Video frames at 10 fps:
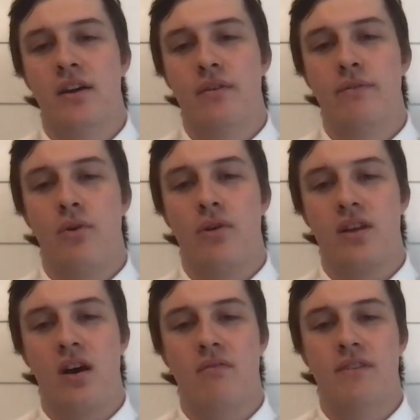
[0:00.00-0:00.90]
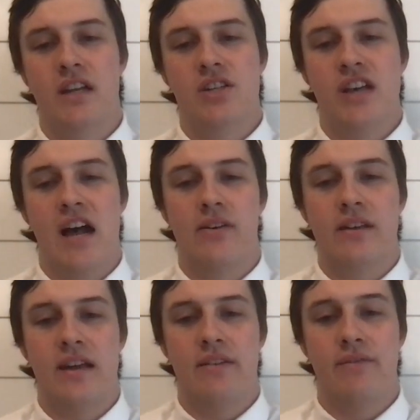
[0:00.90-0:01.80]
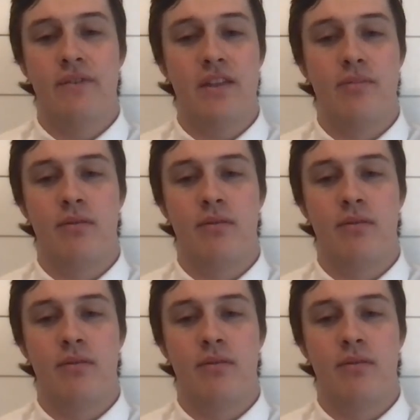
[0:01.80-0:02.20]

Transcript: fourth, confidentiality; and fifth,